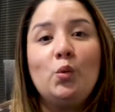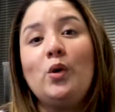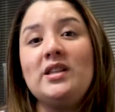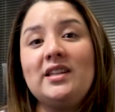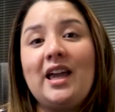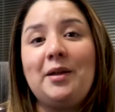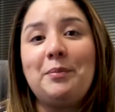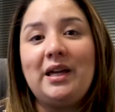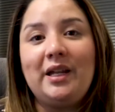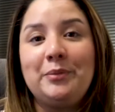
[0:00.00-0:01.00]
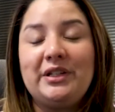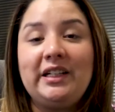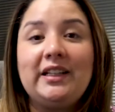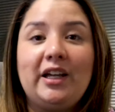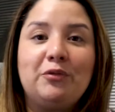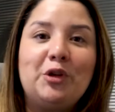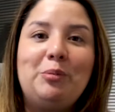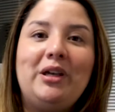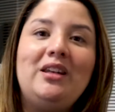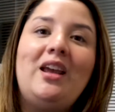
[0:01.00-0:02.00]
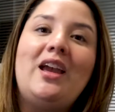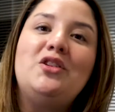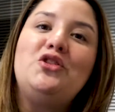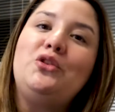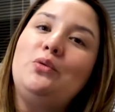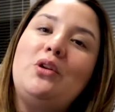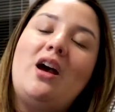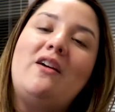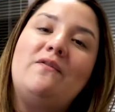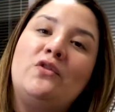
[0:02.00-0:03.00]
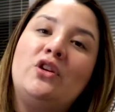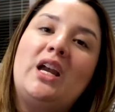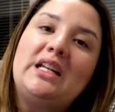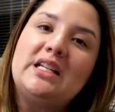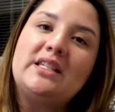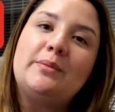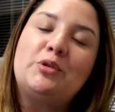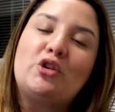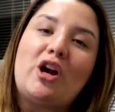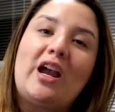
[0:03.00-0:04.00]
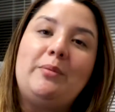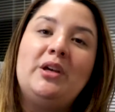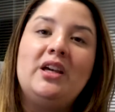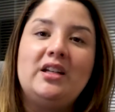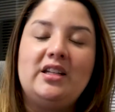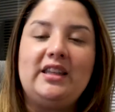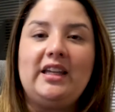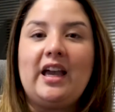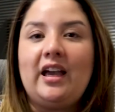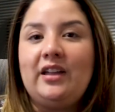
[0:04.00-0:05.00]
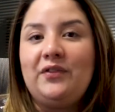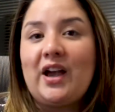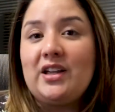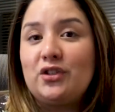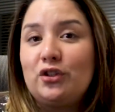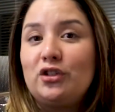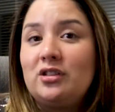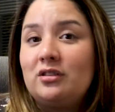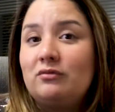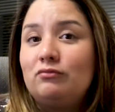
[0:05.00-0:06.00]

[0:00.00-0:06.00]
Once again, my name's Elaine Rubin, and do not forget to subscribe to the Edvisors